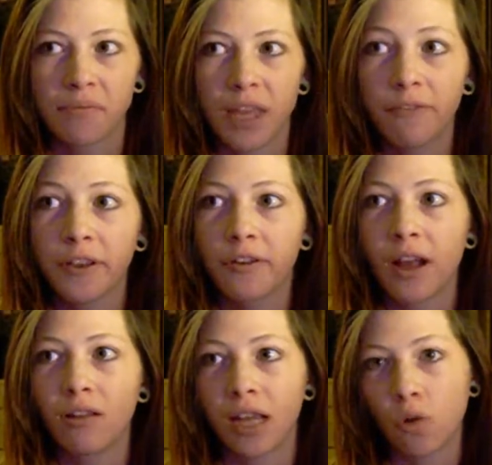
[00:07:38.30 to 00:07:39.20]
they figure
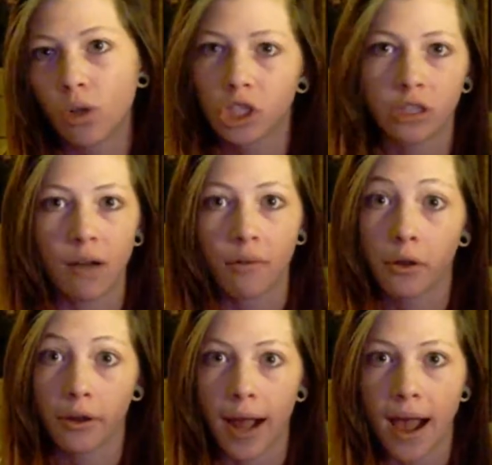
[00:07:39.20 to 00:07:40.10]
out like which level
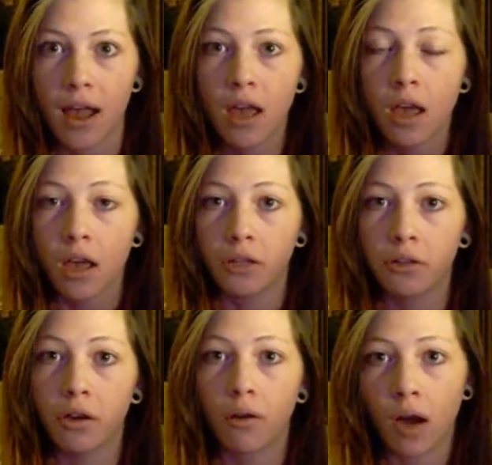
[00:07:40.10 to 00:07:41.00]
you're at, and
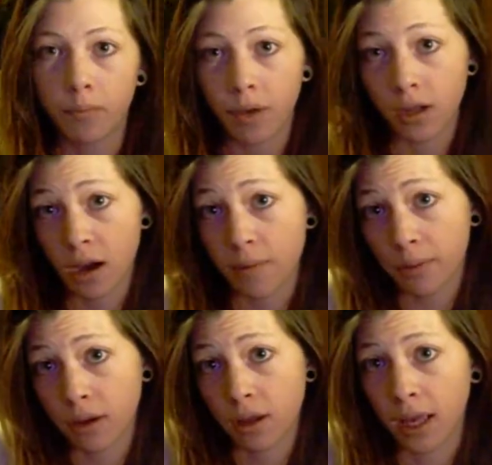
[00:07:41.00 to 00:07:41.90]
you go up and
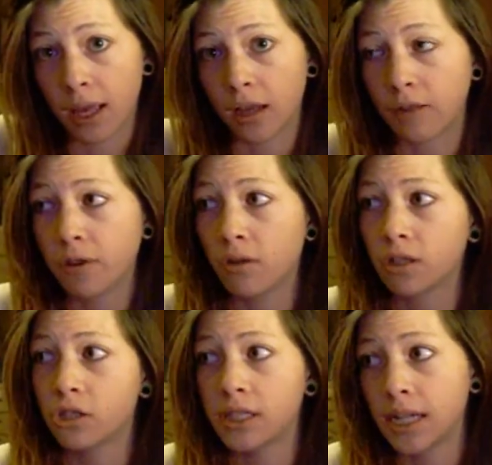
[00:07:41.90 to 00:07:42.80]
up, and if you don't
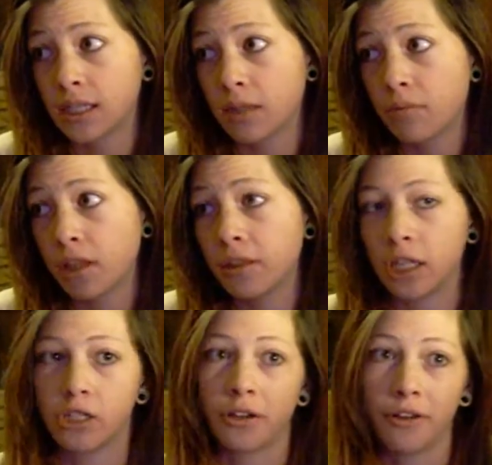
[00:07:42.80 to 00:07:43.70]
understand something,
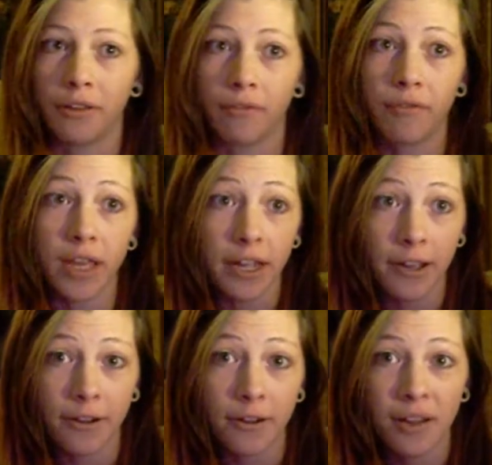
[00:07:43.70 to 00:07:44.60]
they show you the
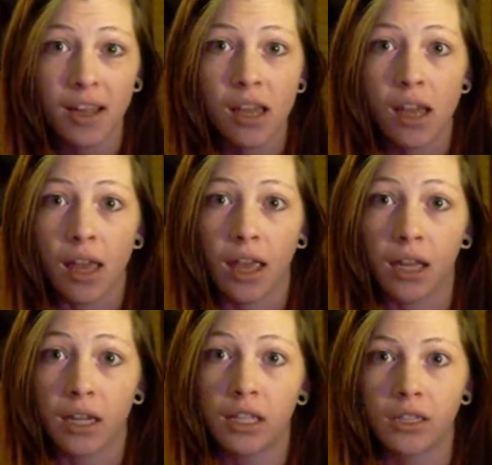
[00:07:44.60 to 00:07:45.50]
video,
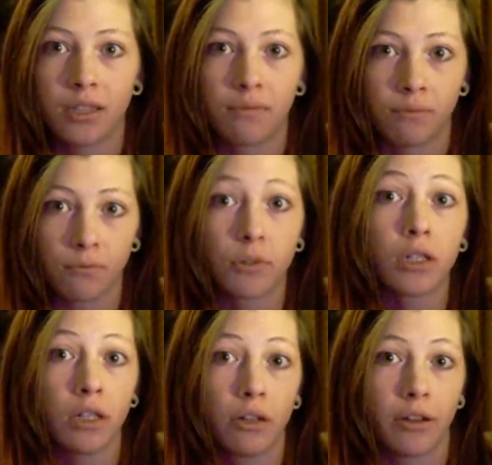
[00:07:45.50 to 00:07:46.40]
and it's
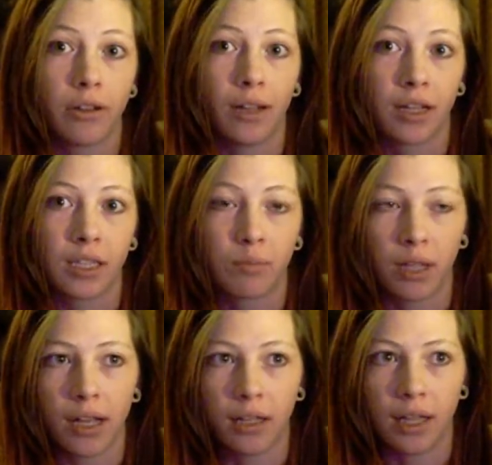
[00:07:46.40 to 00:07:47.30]
really good
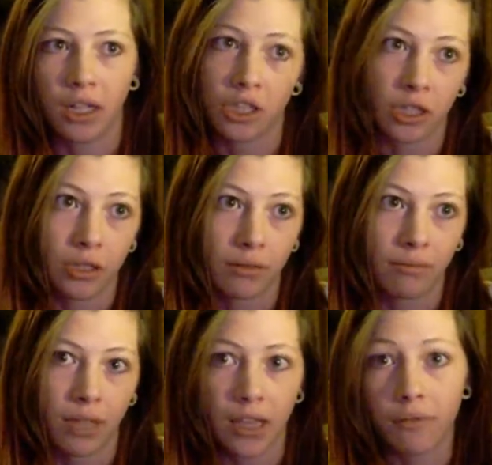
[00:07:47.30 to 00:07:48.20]
explanation
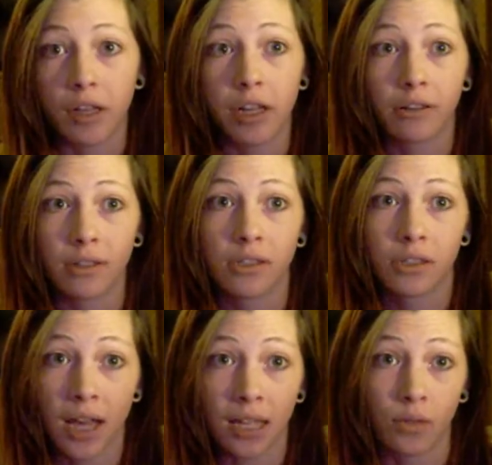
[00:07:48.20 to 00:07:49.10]
in the videos
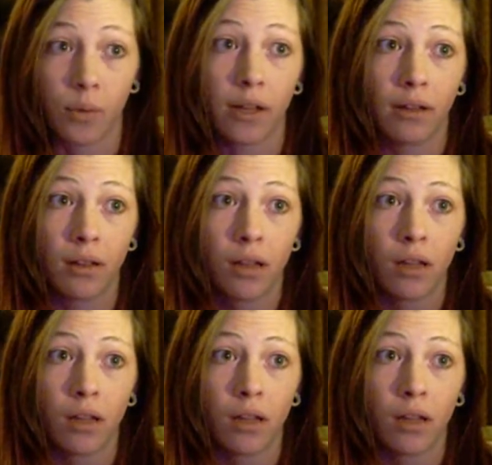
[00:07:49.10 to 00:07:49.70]
as well.